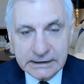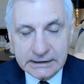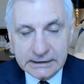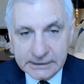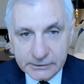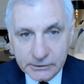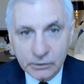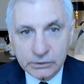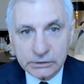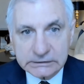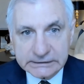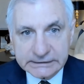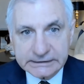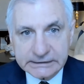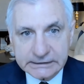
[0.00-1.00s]
And I know the
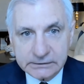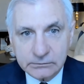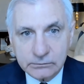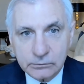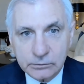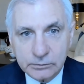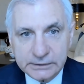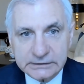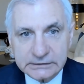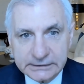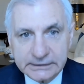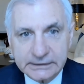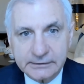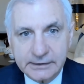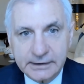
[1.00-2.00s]
League will be
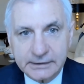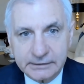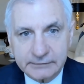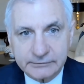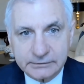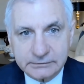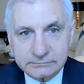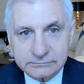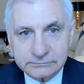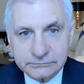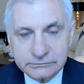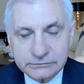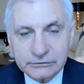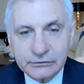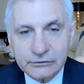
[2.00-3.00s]
leading that effort.
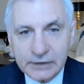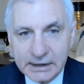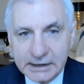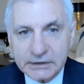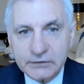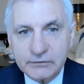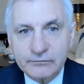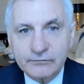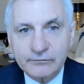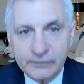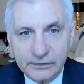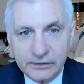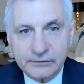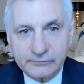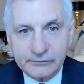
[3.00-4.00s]
Thank you
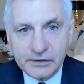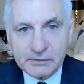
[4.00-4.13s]
very, very